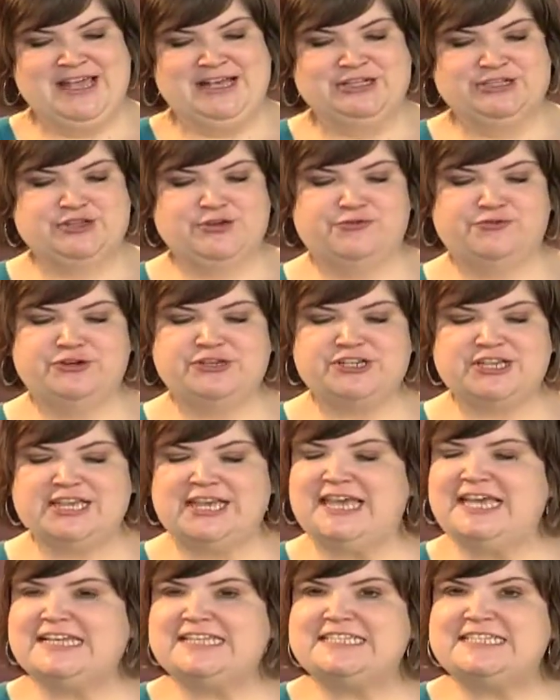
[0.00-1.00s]
So Frigid
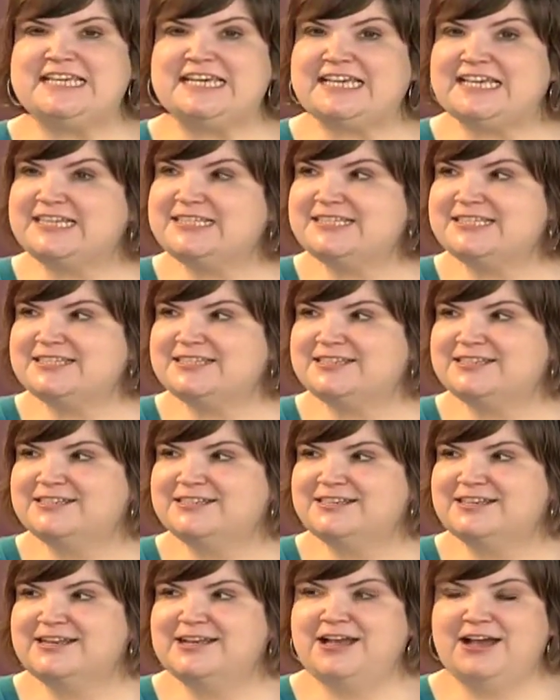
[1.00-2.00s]
Keys tickets,
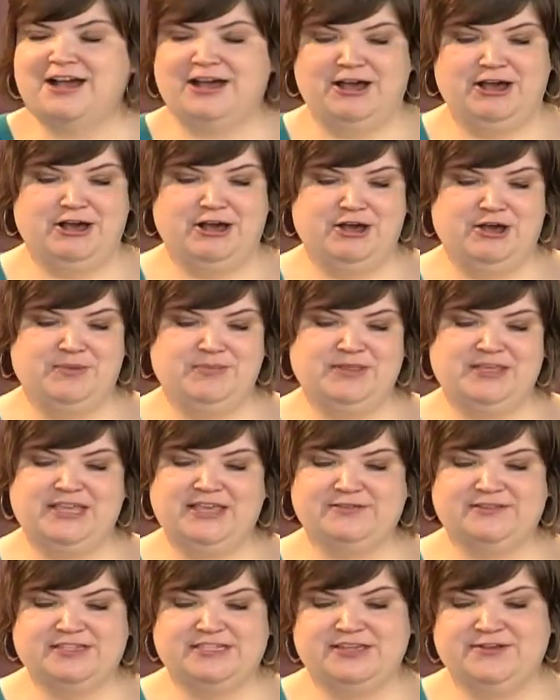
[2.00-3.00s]
the
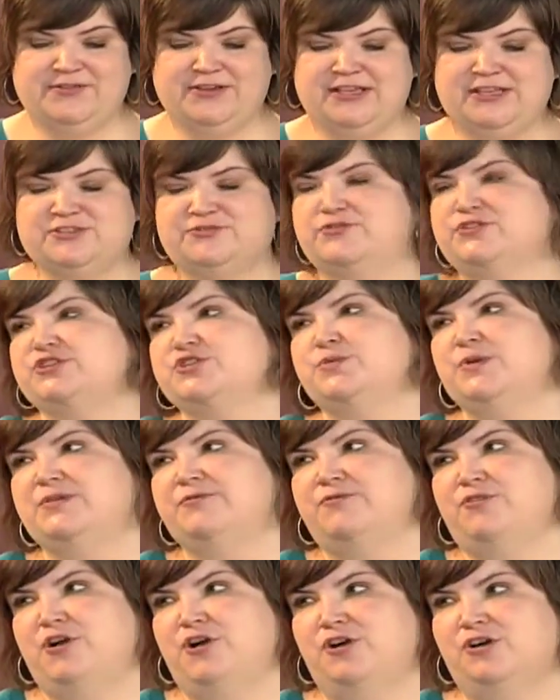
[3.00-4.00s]
gift certificates for Sweet
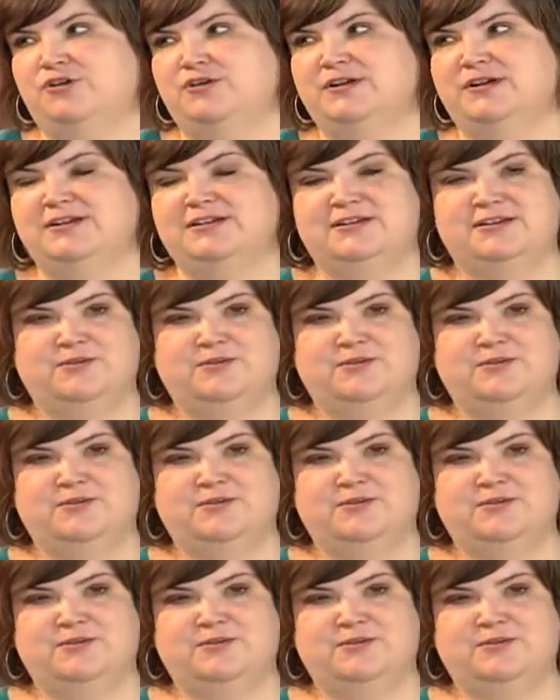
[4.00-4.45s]
Frog,